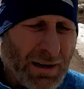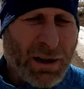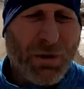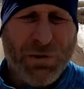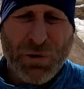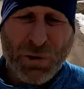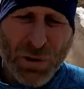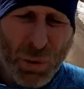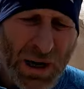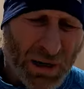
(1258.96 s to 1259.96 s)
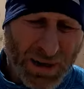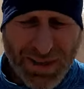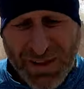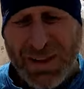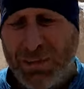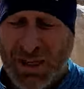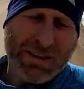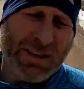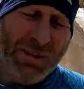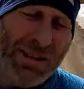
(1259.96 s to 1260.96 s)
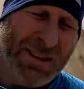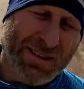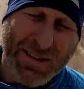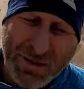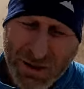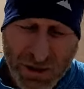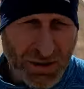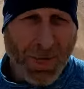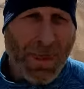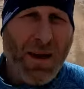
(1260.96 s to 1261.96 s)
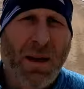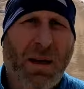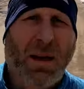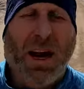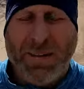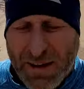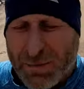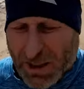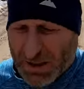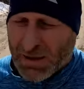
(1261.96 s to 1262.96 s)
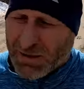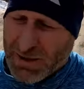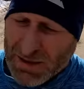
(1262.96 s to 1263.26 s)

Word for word: no food. Well, I think I'm technically in ketosis. I think I'm technically in